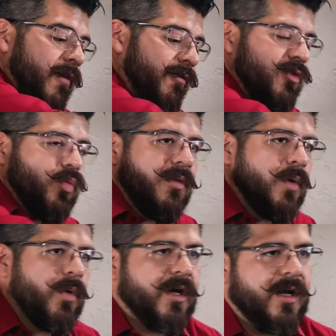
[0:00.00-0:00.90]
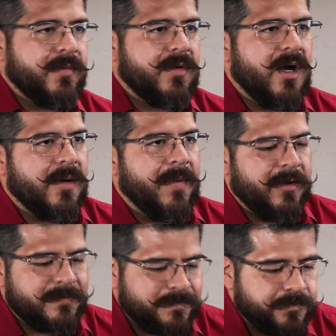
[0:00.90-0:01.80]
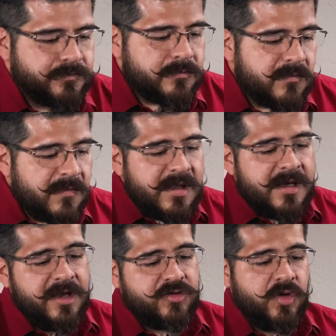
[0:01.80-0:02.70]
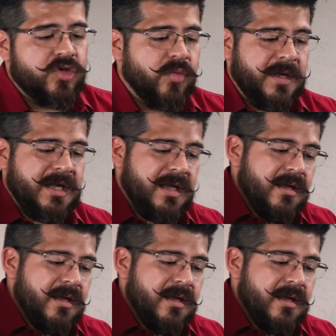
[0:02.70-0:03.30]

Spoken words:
The first one that we're gonna talk about is going to be